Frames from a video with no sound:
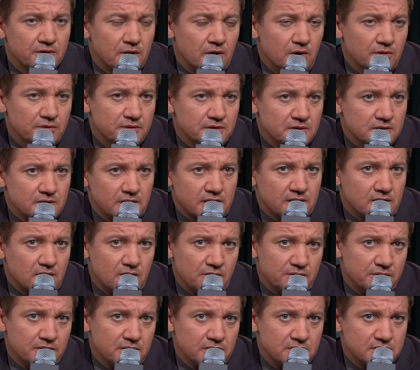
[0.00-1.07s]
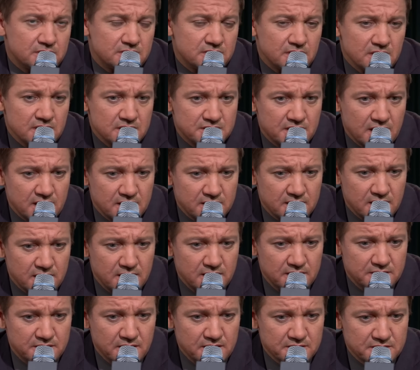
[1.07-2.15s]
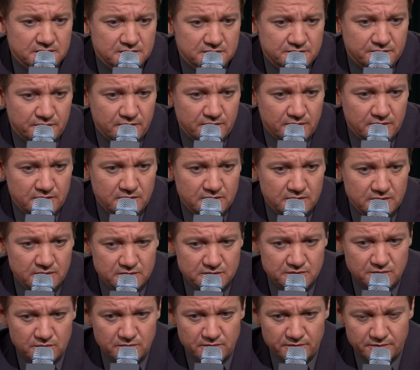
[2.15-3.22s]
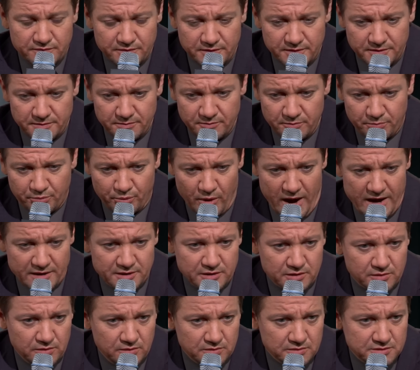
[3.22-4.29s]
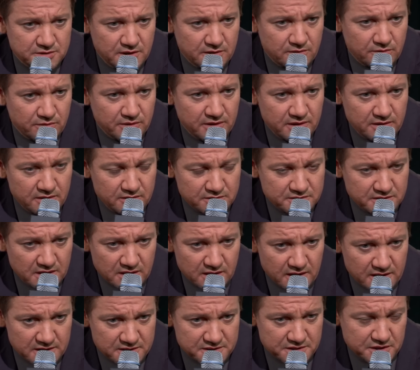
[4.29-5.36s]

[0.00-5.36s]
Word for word: the, all the like all these things that that he does is very sort of uh, practical. So I don't. There's not a lot of